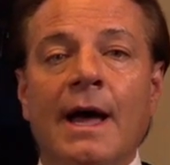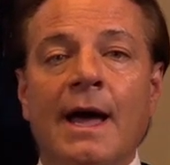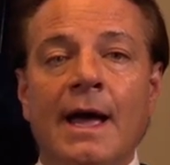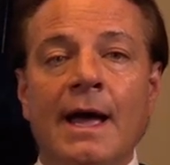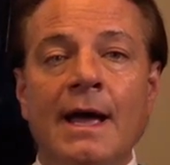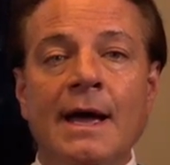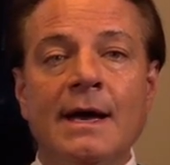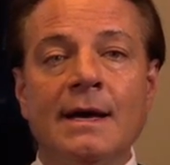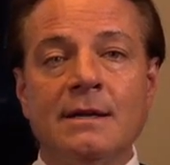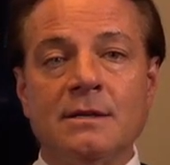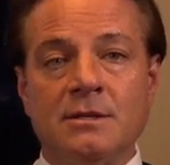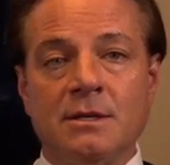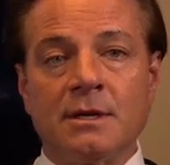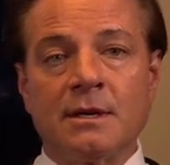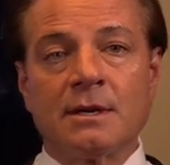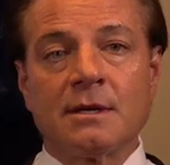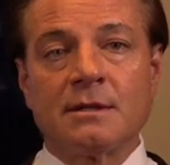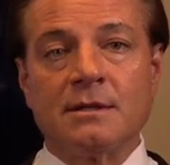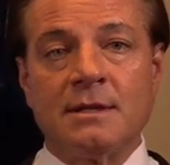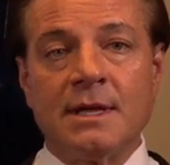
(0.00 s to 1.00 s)
And
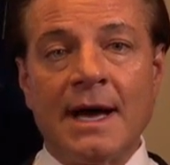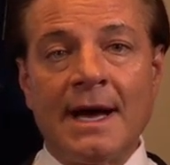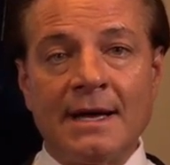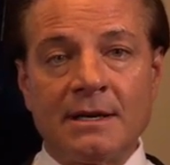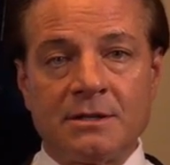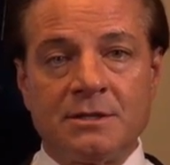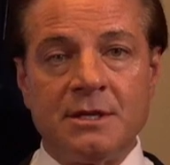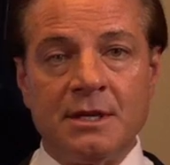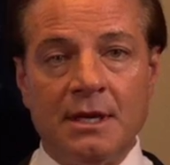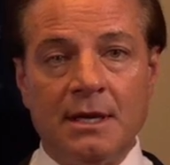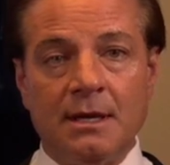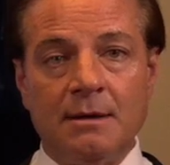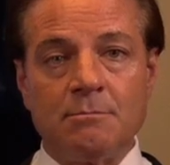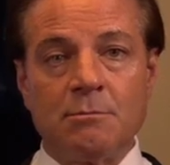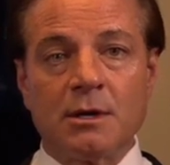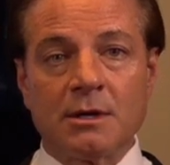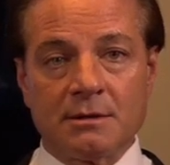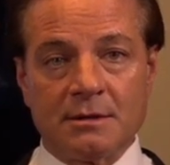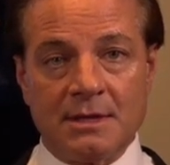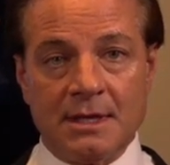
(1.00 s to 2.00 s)
that
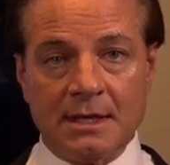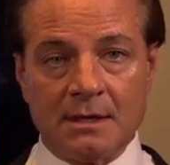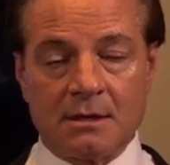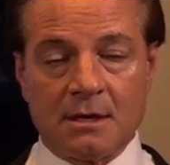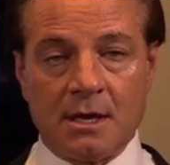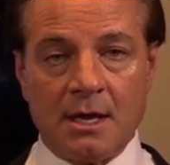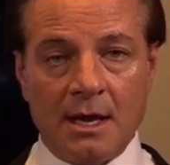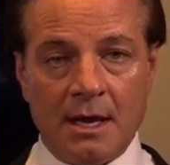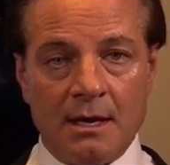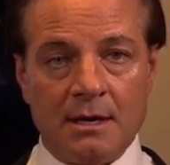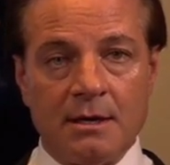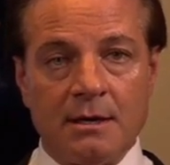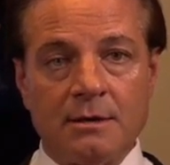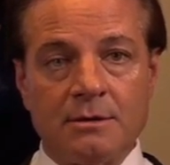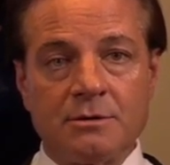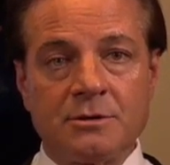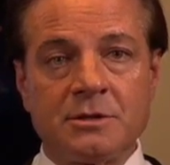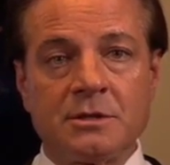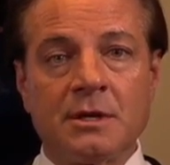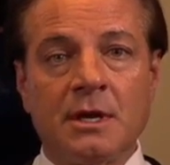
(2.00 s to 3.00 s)
team that
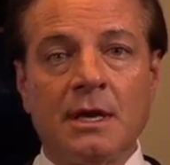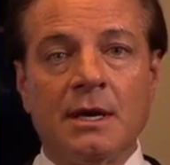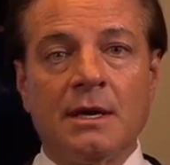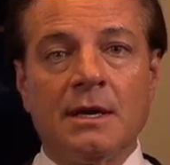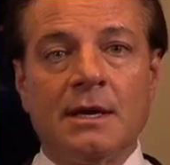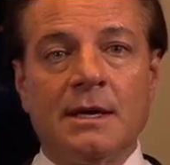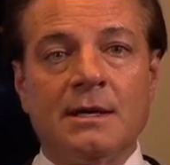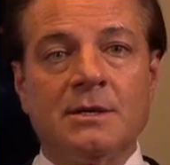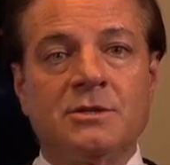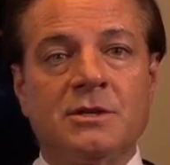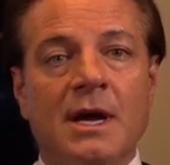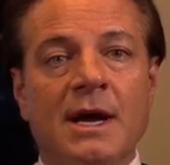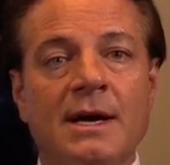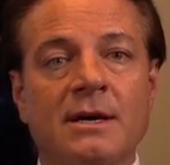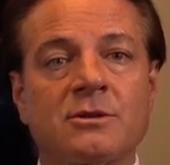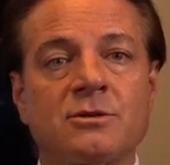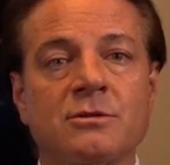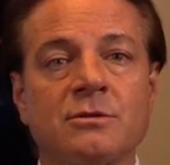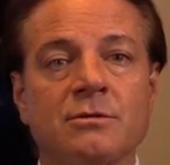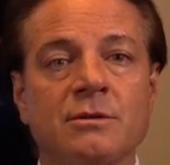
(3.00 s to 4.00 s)
cares is
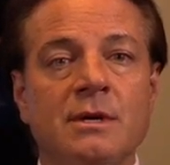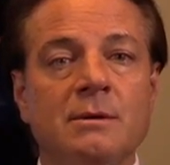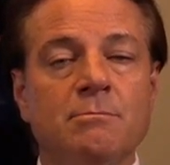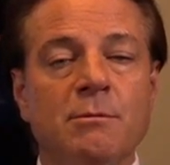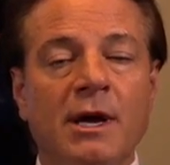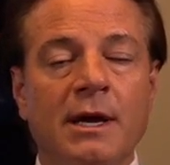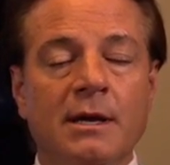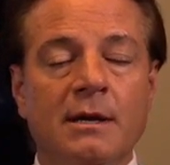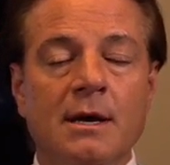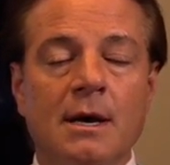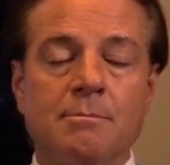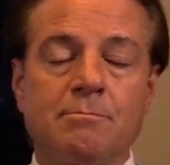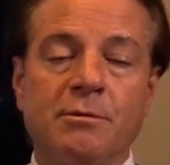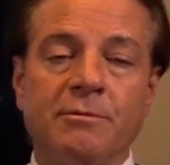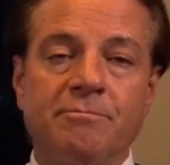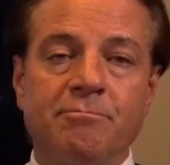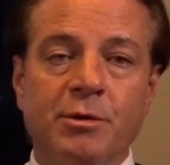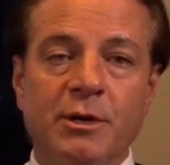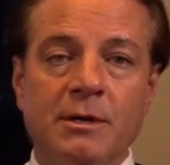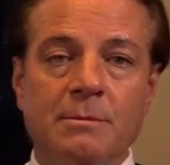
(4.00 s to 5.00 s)
actually made up
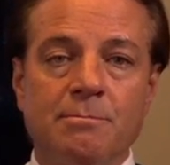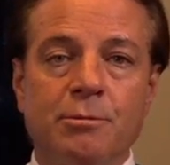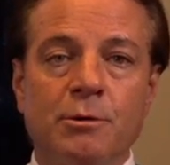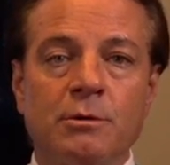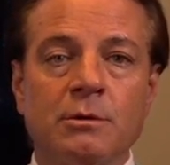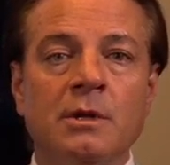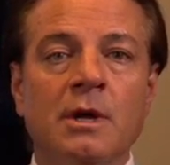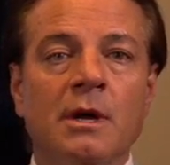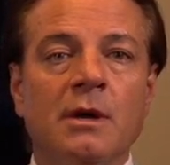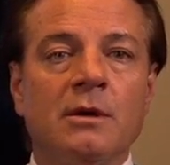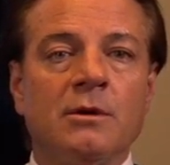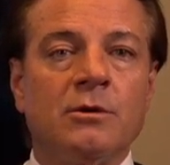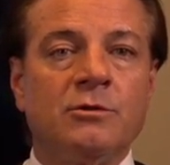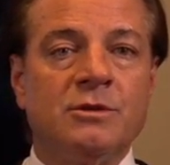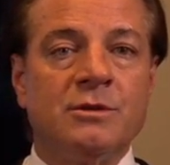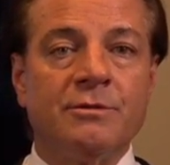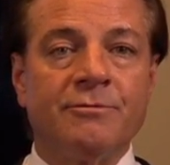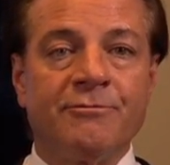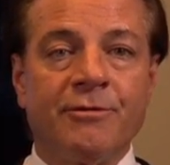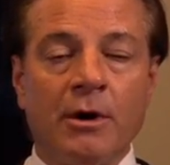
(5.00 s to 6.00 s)
of people who
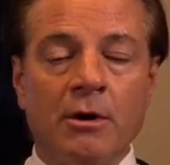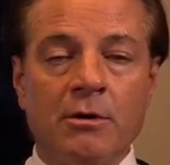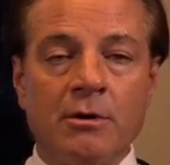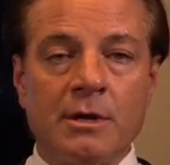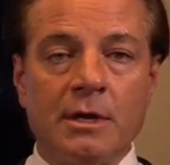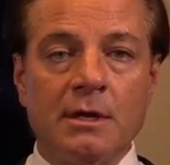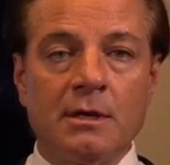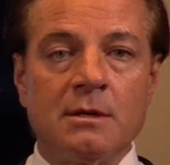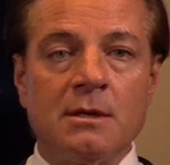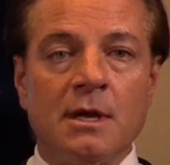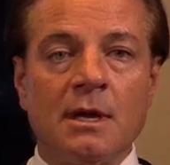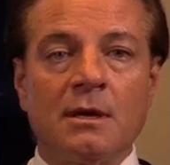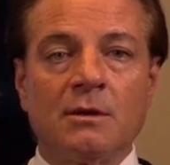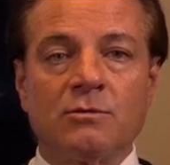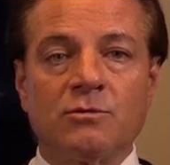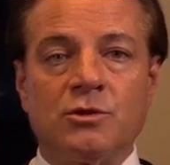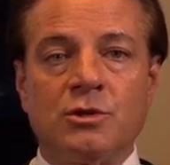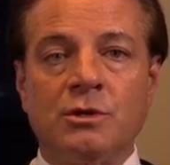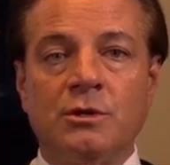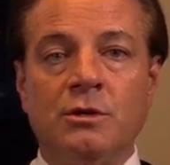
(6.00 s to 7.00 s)
devoted
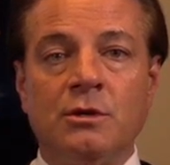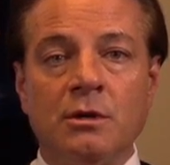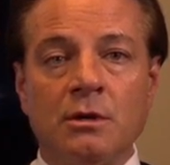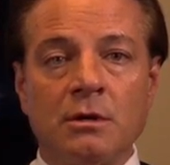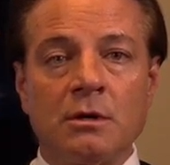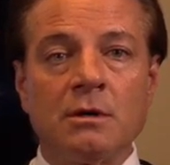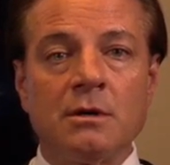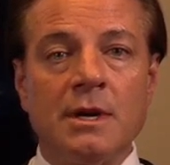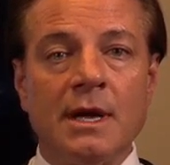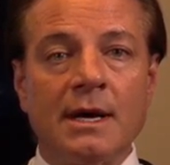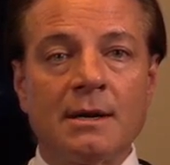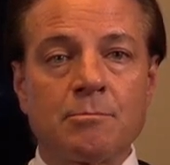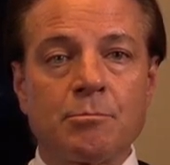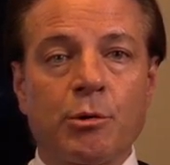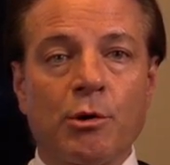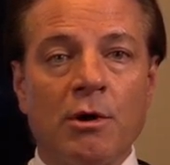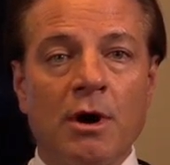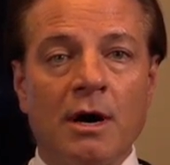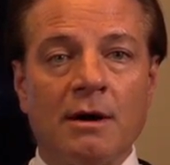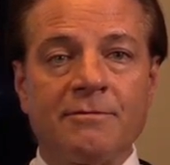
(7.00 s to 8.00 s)
to your net
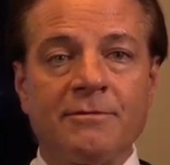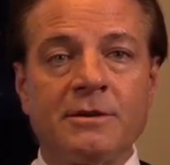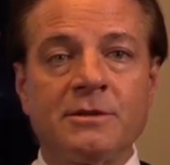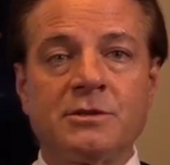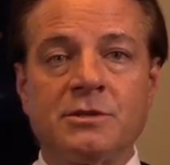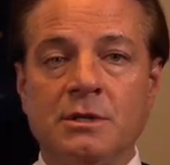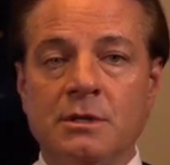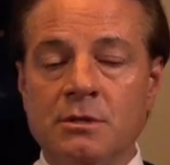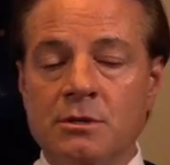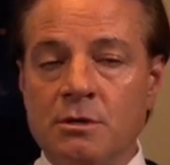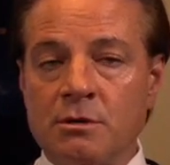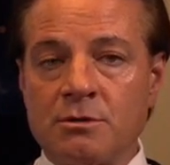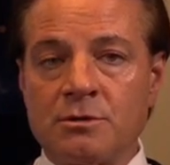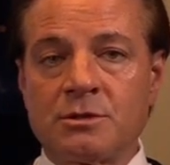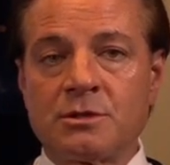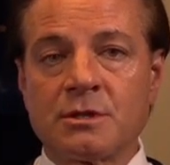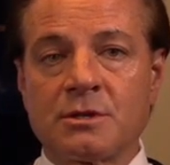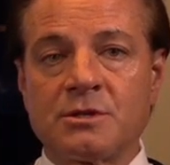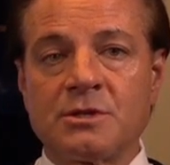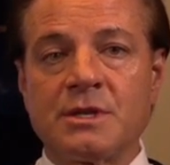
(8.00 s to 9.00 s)
profits and your
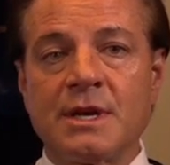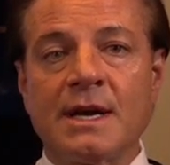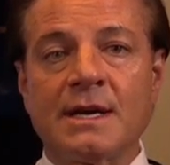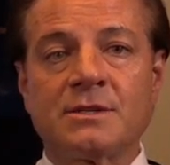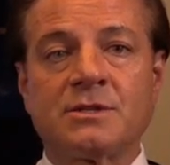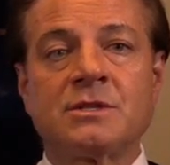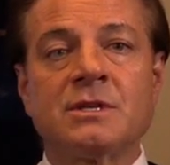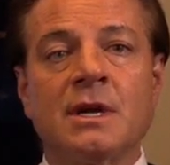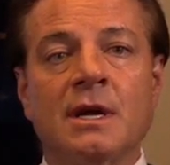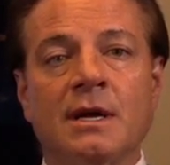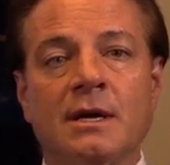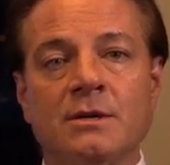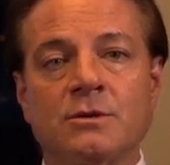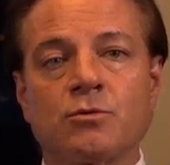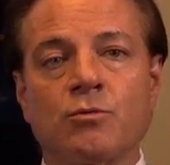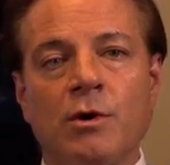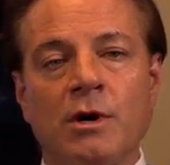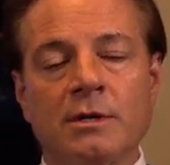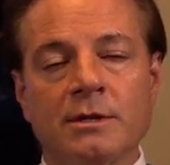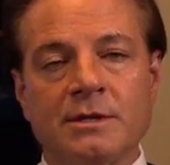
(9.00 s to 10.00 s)
success,
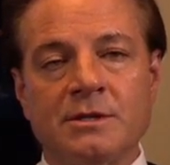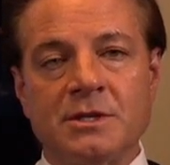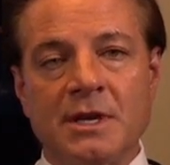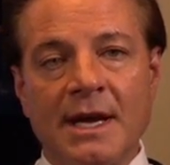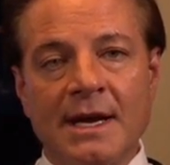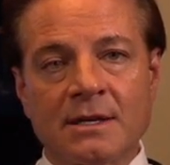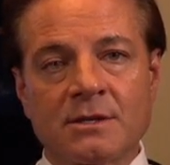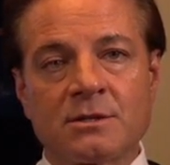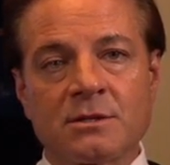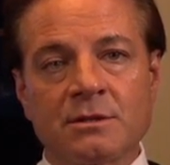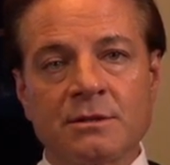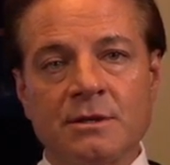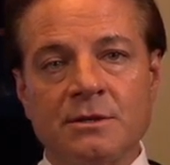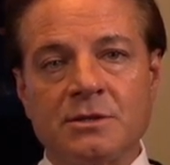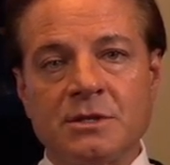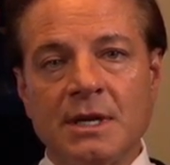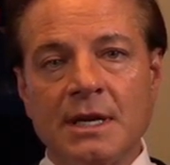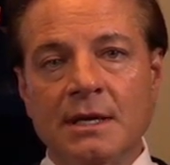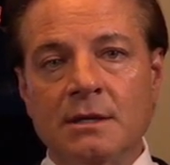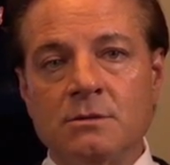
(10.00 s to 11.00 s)
as well as
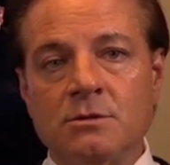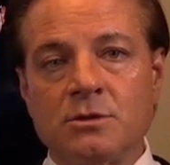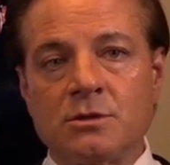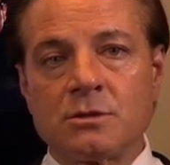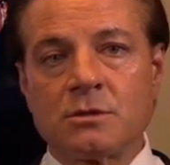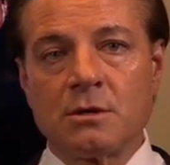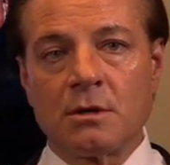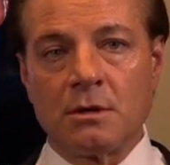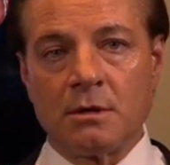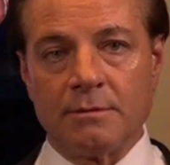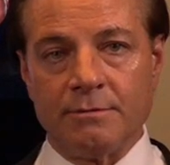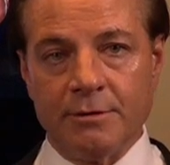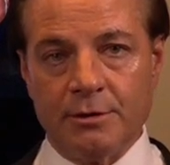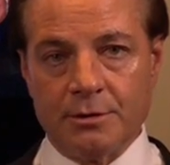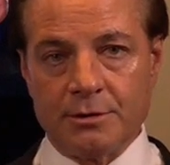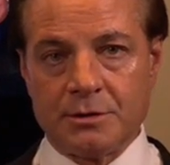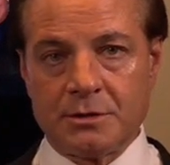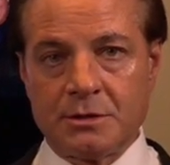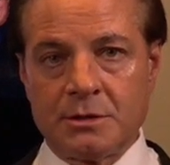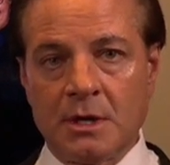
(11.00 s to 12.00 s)
excellence in
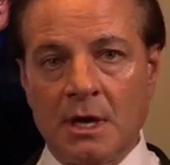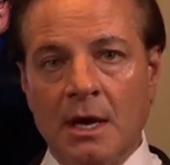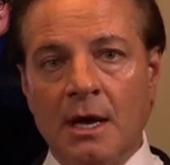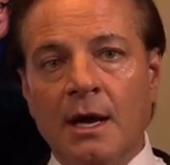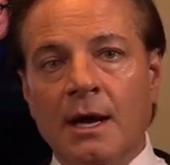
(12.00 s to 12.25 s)
service.